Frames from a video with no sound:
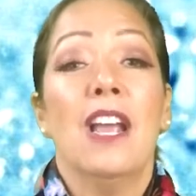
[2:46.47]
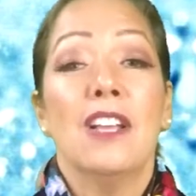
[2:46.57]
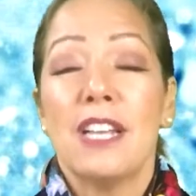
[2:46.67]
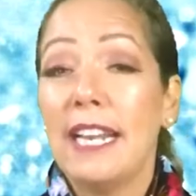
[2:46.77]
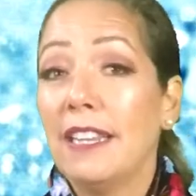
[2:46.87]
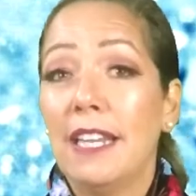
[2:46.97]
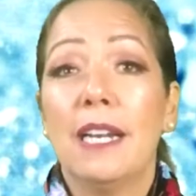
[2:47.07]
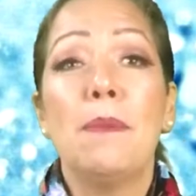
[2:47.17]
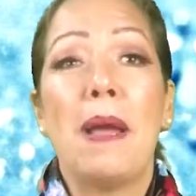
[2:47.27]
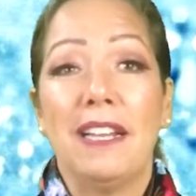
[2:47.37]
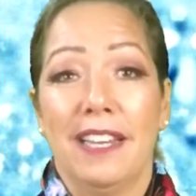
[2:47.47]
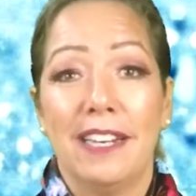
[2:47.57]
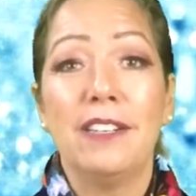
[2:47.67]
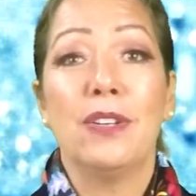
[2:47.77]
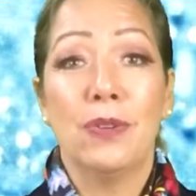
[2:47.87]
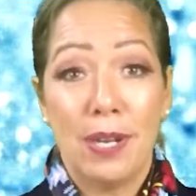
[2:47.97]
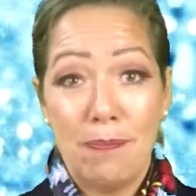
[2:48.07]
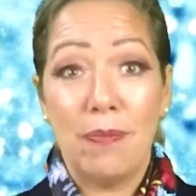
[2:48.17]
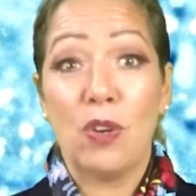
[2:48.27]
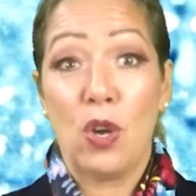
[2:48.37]
And little by little, you
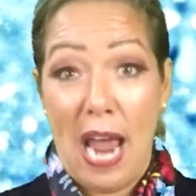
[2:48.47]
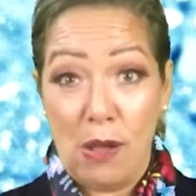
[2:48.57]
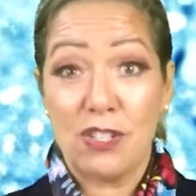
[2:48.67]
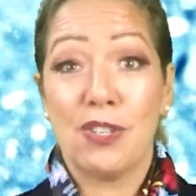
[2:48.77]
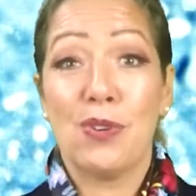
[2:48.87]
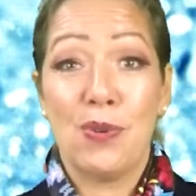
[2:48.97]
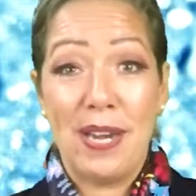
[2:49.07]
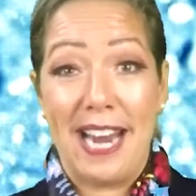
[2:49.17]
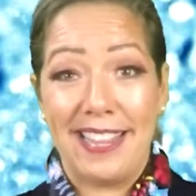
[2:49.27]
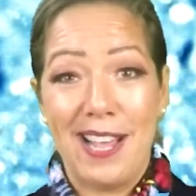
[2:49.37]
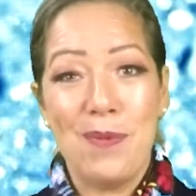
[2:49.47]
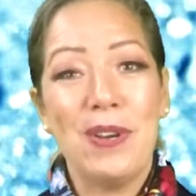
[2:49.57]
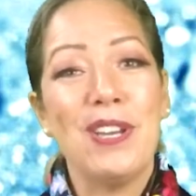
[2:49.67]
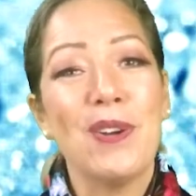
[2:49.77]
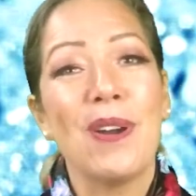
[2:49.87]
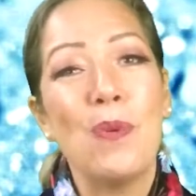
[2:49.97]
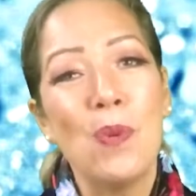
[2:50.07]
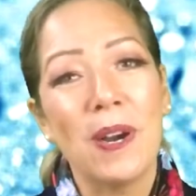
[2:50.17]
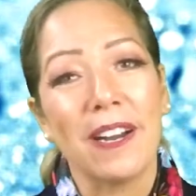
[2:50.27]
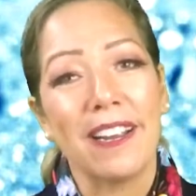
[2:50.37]
can also create that when you're at
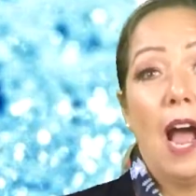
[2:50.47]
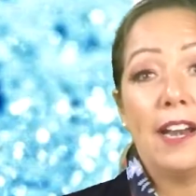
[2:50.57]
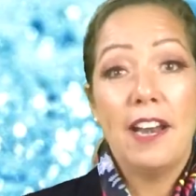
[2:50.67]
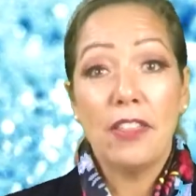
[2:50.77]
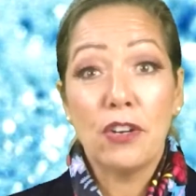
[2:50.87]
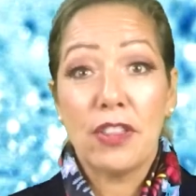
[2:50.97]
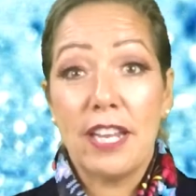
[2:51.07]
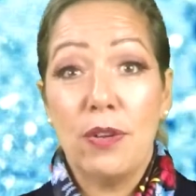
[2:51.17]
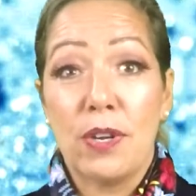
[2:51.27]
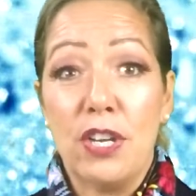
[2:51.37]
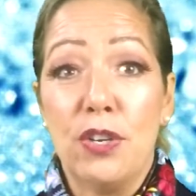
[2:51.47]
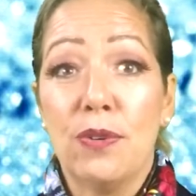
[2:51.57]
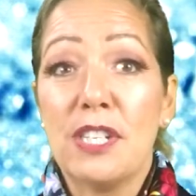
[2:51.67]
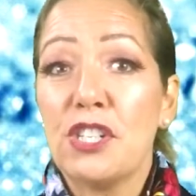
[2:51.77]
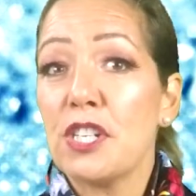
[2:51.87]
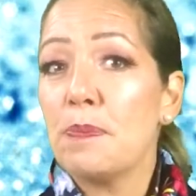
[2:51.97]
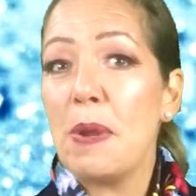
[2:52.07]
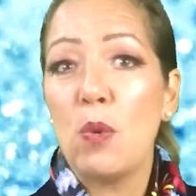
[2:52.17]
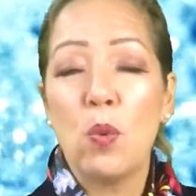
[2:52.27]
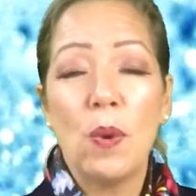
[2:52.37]
work. Another thing you can do is just be
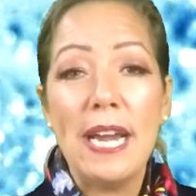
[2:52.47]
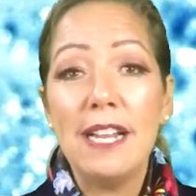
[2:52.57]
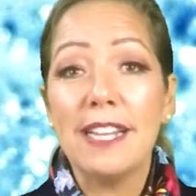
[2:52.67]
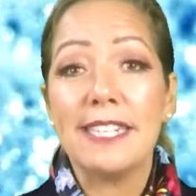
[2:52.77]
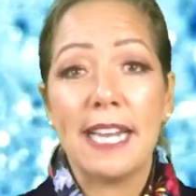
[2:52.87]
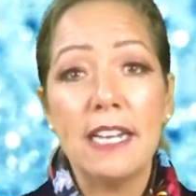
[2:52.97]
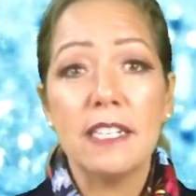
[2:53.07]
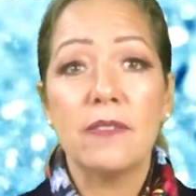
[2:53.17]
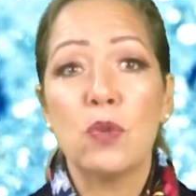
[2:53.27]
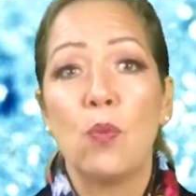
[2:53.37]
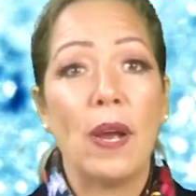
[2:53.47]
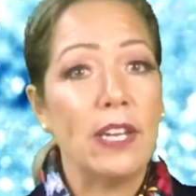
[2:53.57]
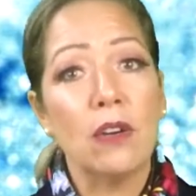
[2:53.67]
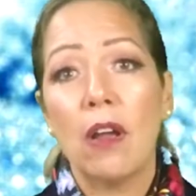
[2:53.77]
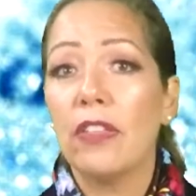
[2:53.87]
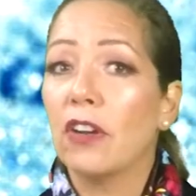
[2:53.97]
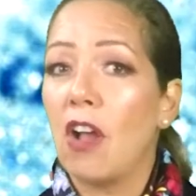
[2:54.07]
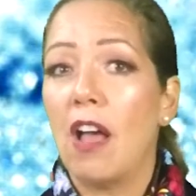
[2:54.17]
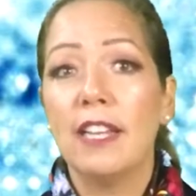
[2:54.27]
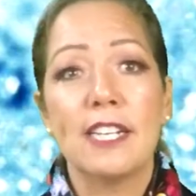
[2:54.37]
real attentive to what your other
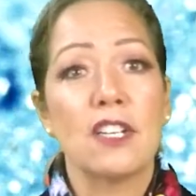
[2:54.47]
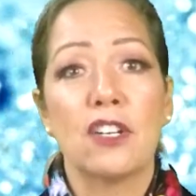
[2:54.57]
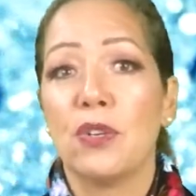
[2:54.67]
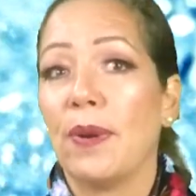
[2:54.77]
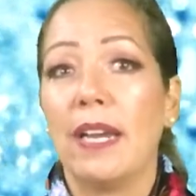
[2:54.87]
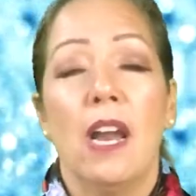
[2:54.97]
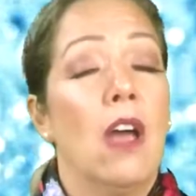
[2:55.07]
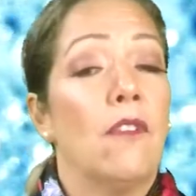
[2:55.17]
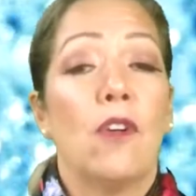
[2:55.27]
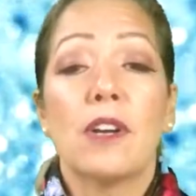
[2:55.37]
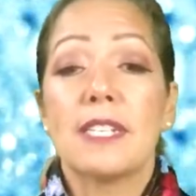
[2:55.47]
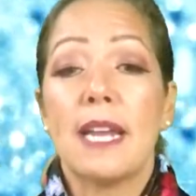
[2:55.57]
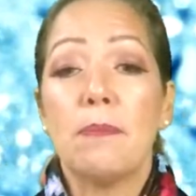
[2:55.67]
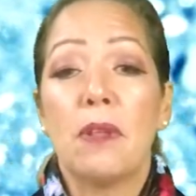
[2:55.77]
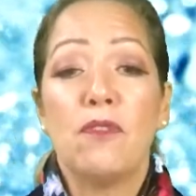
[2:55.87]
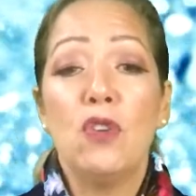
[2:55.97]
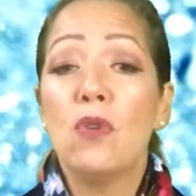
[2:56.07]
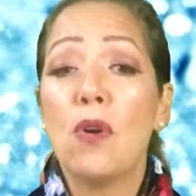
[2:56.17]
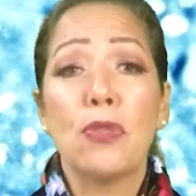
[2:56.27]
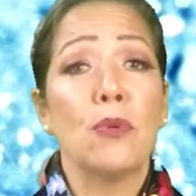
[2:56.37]
colleagues are doing. For example, if you
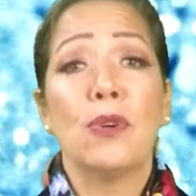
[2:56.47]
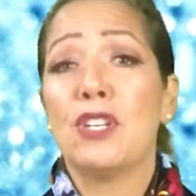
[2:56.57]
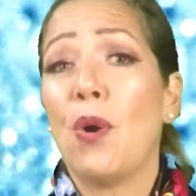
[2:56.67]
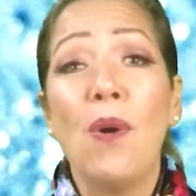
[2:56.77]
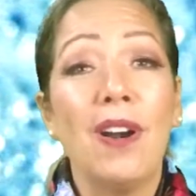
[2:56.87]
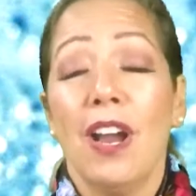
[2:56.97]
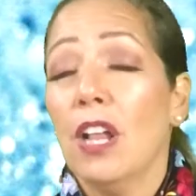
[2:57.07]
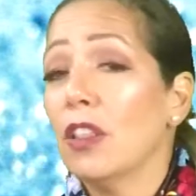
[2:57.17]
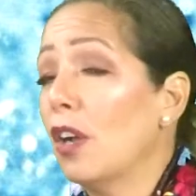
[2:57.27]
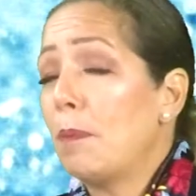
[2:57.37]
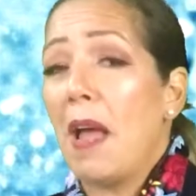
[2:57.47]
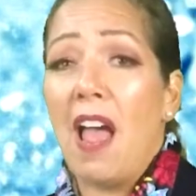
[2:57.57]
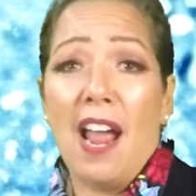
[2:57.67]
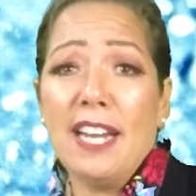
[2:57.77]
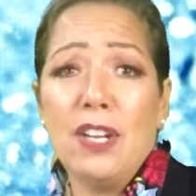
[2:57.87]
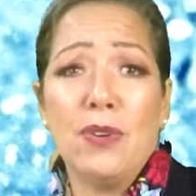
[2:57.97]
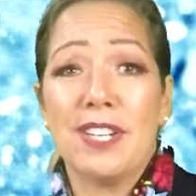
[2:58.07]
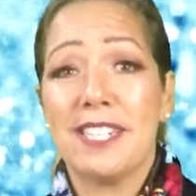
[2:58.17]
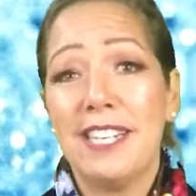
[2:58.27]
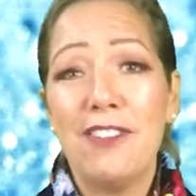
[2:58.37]
go through a door, look behind you to
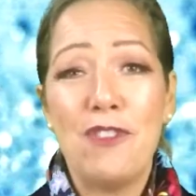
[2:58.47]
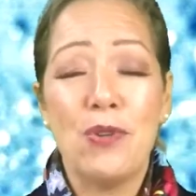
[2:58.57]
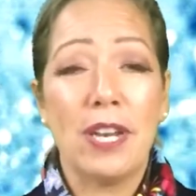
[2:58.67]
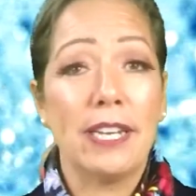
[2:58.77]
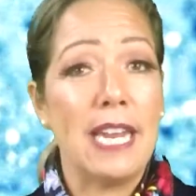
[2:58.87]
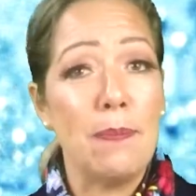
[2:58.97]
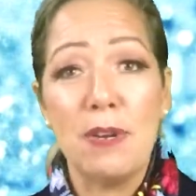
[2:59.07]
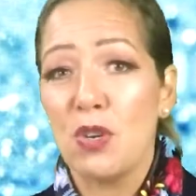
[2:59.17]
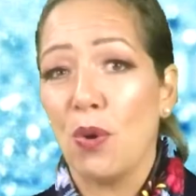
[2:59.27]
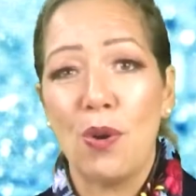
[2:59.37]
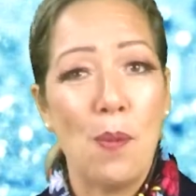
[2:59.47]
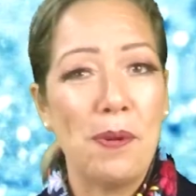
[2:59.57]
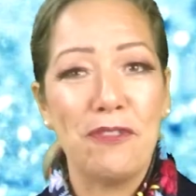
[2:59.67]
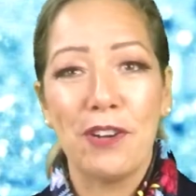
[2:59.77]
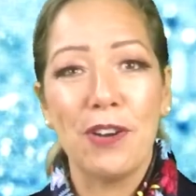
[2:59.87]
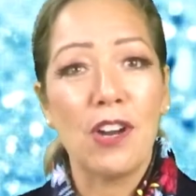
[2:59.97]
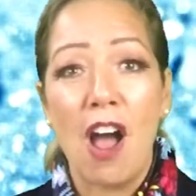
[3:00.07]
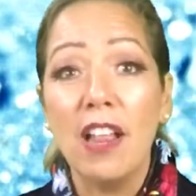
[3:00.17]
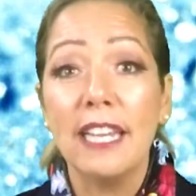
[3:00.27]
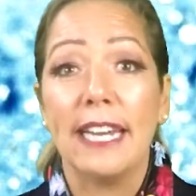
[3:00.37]
see if you can keep a door open for your
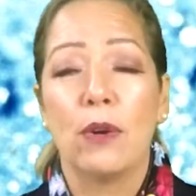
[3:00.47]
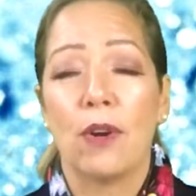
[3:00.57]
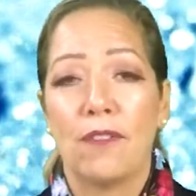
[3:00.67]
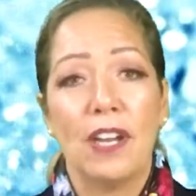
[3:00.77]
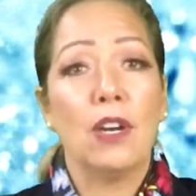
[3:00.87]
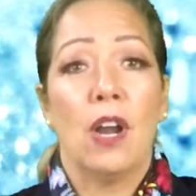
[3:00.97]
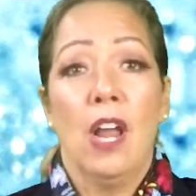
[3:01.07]
colleague, or if they're